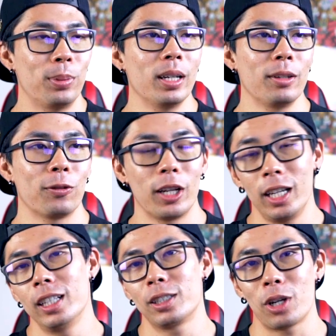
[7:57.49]
But for
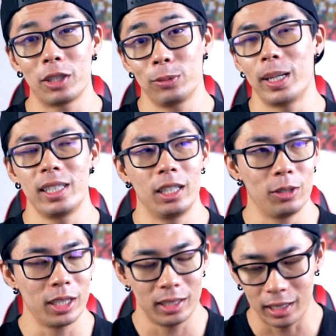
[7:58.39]
his transformation, it
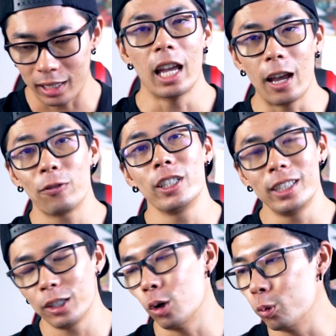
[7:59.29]
was just like every
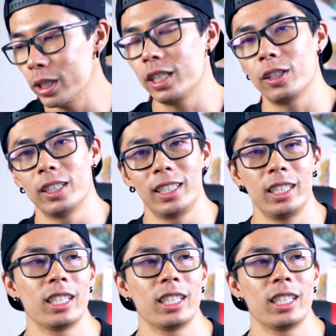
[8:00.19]
single week, you can see